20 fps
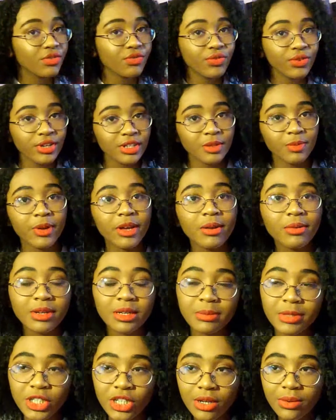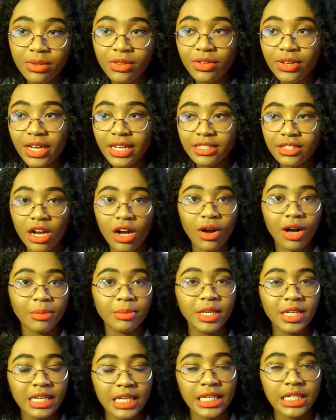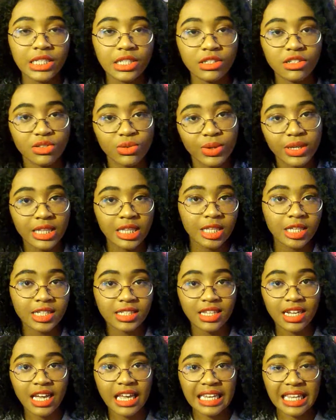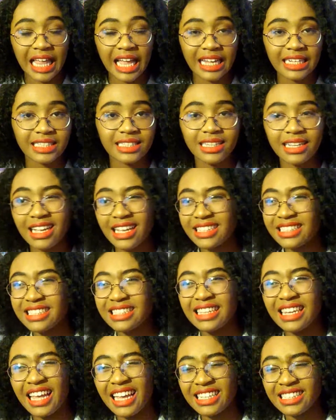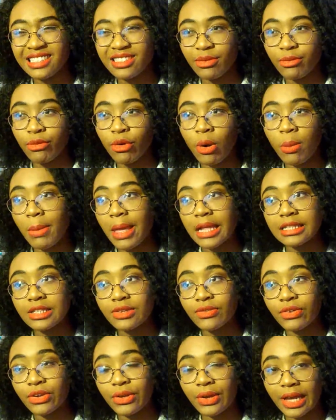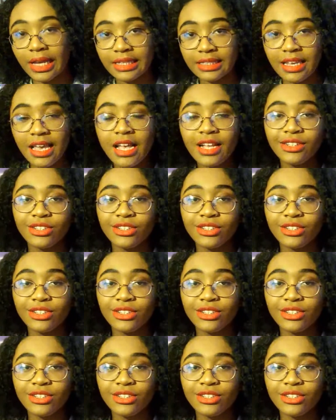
first book I'm going to be sharing with you guys, I'm going to get into these quickly because I got lots of romance for you guys.